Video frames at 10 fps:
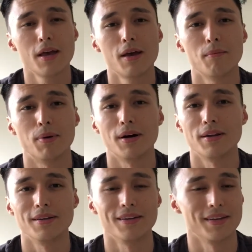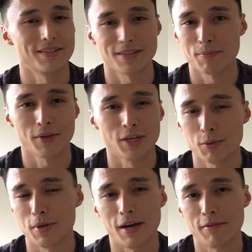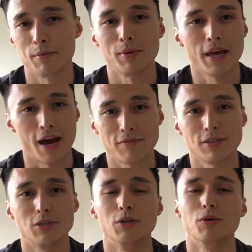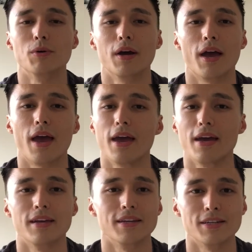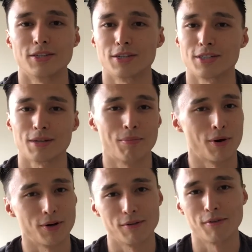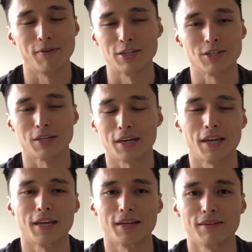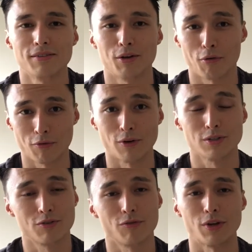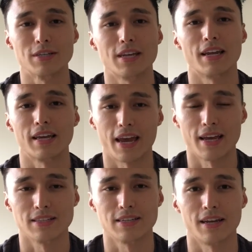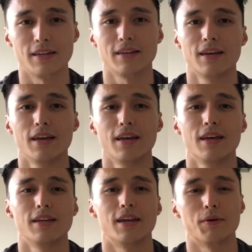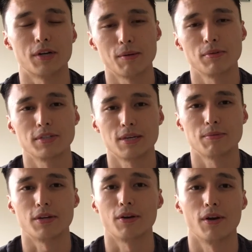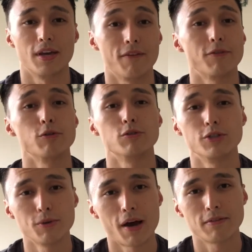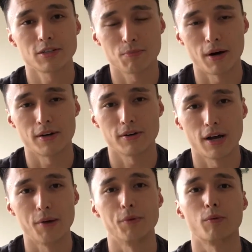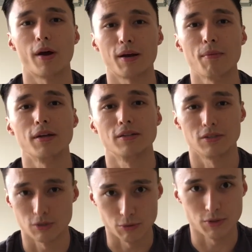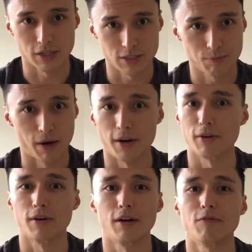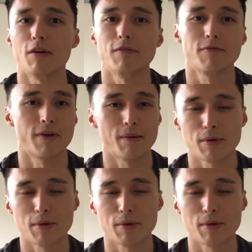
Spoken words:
but it's something you inevitably have to do, and it's just a part of eventually getting your first freestanding handstand. Now, a couple of tips here. If you do have a spotter, I would recommend using a spotter. If you have a family